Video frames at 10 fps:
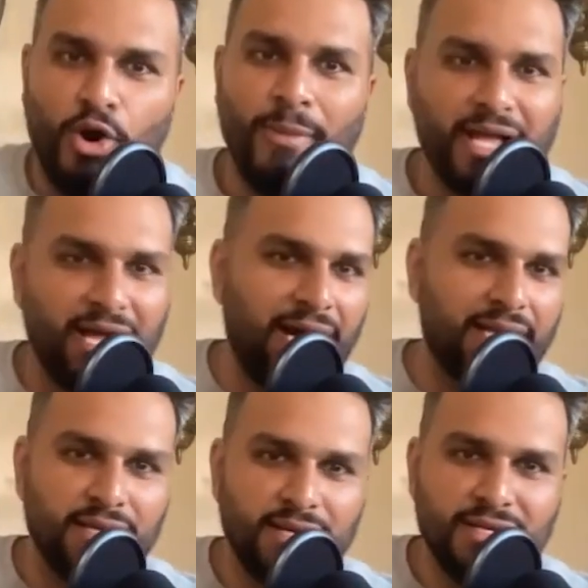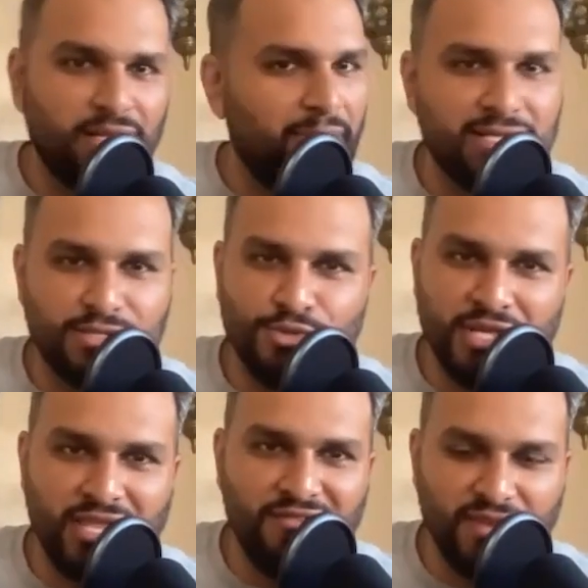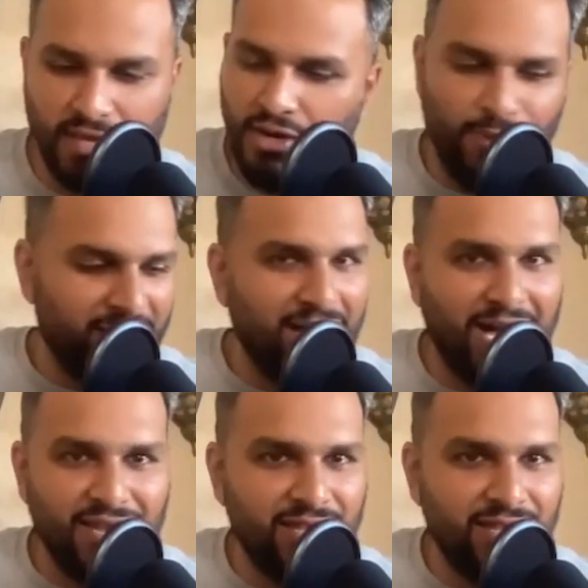Oh my God, Salman's losing lovely. Oh my God,